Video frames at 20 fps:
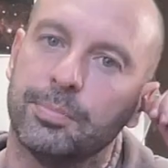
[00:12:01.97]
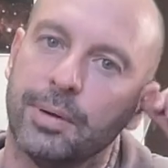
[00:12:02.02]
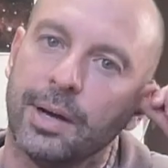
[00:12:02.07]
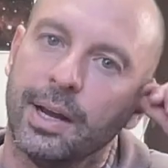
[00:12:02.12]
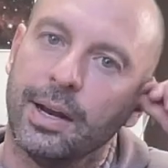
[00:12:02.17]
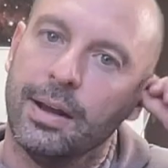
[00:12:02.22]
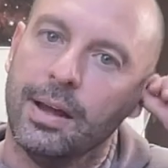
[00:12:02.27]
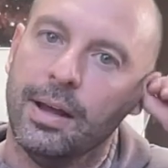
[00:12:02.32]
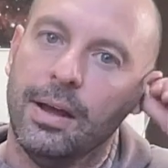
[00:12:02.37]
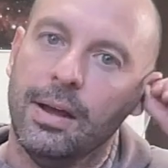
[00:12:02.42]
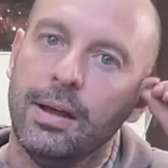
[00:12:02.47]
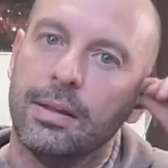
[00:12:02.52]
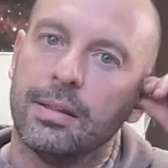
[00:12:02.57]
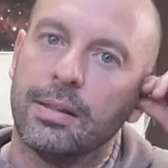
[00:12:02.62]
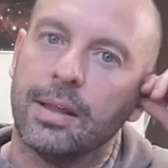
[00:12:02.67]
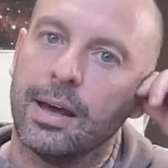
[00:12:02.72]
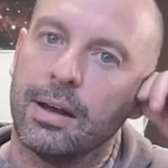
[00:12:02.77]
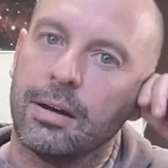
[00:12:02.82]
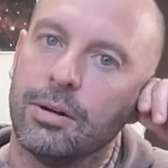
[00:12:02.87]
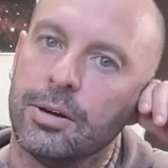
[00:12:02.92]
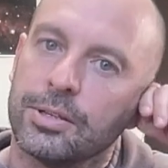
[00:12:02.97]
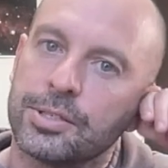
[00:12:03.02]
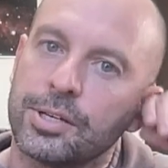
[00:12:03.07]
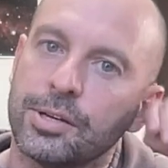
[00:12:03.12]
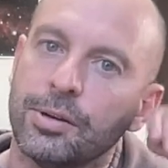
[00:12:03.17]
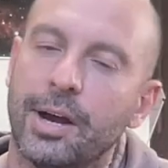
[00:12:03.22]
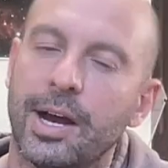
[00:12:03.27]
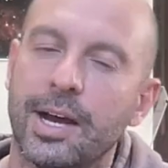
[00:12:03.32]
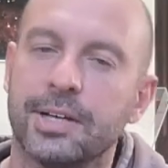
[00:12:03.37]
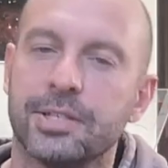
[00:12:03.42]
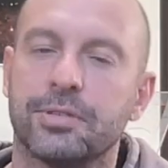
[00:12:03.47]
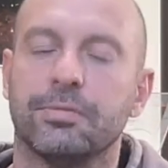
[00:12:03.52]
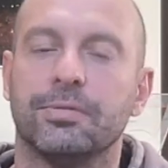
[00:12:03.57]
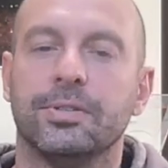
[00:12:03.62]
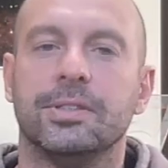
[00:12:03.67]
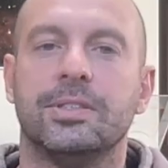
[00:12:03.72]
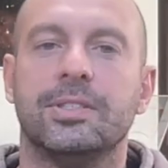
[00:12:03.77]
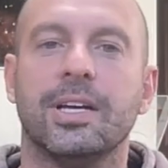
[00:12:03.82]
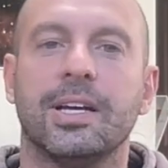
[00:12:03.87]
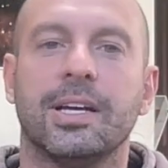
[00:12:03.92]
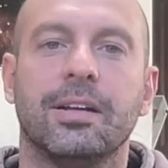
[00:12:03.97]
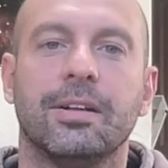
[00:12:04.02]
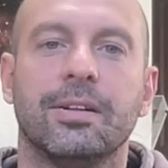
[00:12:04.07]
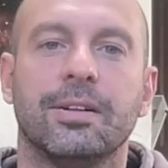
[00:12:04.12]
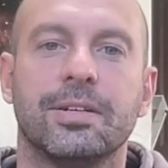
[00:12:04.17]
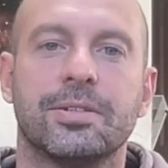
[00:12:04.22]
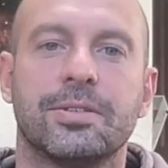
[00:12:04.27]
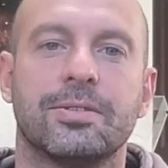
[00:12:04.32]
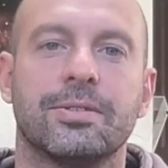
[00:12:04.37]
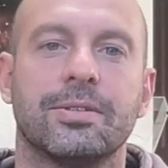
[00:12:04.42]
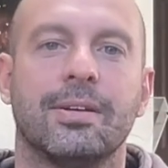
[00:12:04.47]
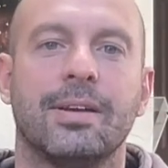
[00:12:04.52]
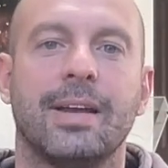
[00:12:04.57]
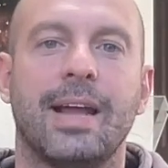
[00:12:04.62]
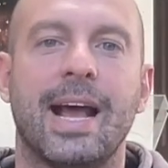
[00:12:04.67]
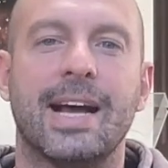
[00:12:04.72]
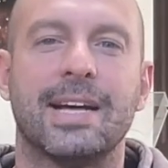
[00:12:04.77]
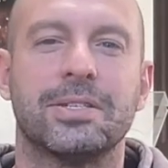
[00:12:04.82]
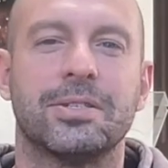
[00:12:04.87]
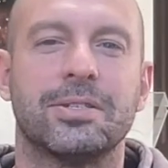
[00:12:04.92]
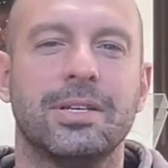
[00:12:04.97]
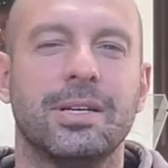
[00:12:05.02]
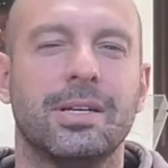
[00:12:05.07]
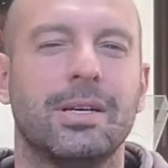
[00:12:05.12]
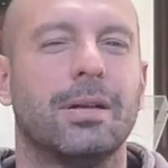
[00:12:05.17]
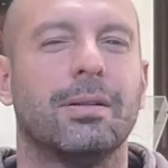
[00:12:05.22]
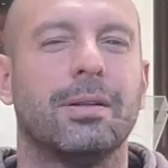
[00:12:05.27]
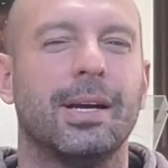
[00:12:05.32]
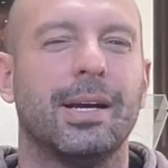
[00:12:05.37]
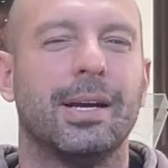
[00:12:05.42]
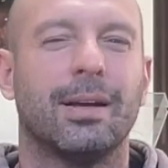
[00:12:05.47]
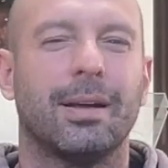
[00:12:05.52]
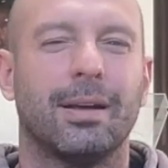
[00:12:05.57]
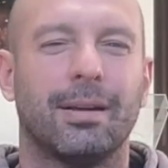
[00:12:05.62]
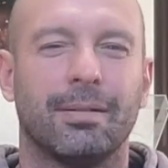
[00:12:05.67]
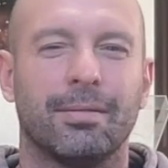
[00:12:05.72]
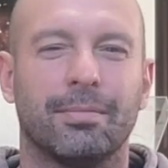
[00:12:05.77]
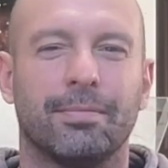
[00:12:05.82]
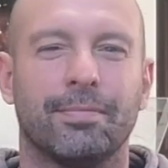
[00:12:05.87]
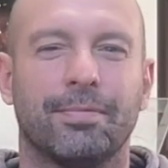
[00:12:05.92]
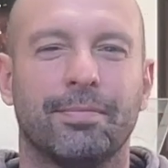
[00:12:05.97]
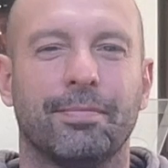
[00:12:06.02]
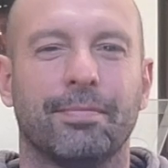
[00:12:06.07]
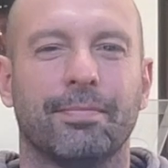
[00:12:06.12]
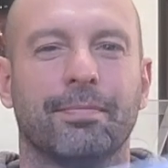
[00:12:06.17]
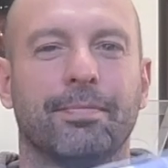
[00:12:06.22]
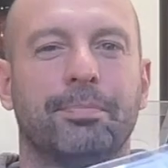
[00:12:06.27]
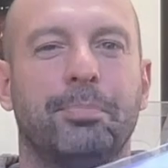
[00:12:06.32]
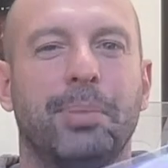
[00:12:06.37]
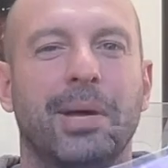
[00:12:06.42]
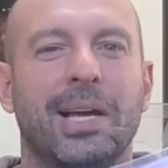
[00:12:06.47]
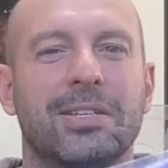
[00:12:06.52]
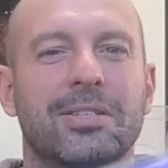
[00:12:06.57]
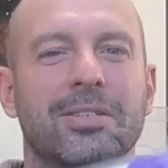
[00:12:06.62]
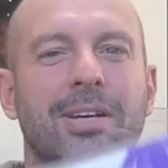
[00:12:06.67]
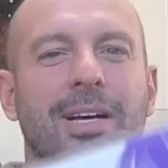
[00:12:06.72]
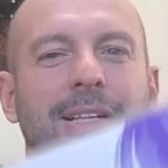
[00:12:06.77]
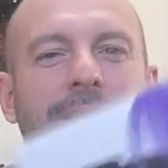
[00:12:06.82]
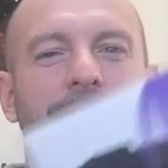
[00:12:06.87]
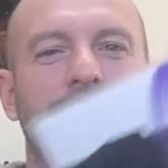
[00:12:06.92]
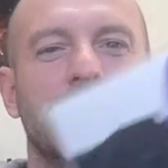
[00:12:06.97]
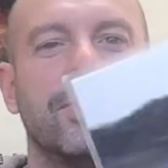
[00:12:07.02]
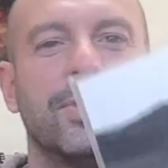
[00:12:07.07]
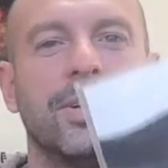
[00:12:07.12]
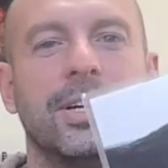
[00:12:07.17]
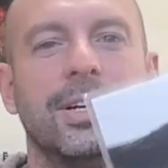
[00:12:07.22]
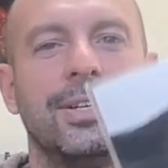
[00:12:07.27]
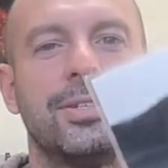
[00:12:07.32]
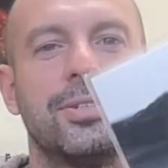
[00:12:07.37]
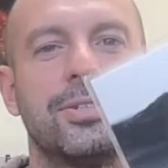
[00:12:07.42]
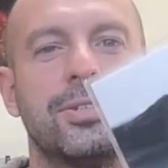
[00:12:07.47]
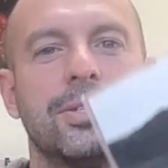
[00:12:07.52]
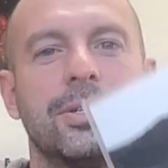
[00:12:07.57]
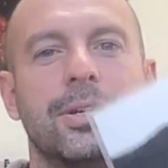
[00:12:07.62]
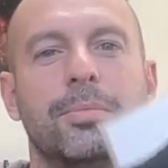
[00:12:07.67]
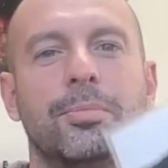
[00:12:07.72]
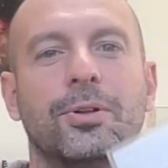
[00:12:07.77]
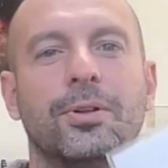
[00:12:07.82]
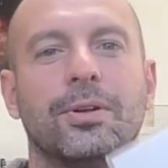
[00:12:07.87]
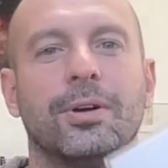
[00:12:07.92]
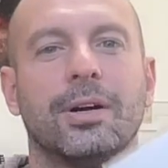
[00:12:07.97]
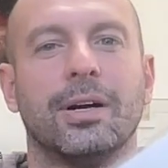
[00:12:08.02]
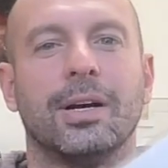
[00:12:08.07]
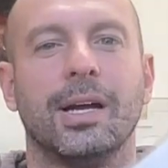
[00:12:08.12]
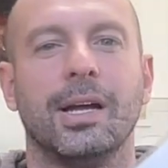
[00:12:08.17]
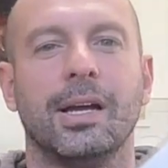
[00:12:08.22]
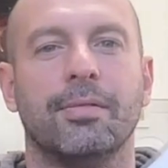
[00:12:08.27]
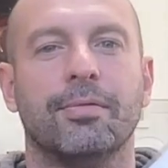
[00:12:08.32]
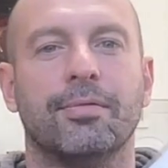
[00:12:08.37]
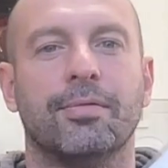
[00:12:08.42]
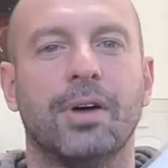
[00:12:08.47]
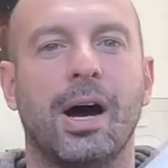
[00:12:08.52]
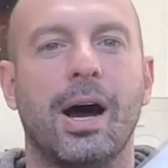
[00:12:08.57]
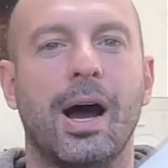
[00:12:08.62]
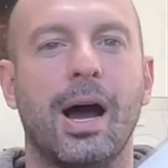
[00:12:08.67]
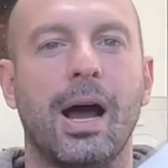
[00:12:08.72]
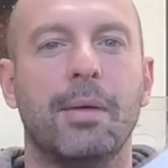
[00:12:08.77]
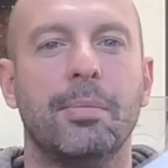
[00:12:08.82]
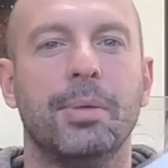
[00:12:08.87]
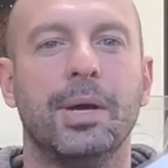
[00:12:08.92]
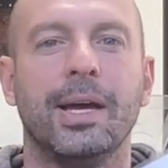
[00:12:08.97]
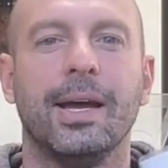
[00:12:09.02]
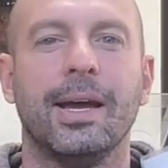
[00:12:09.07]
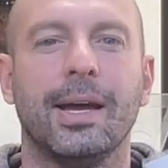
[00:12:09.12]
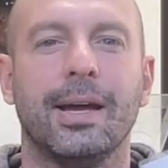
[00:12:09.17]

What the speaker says: But that also has a ridiculous, nasty, like, bassline that's very similar in vibe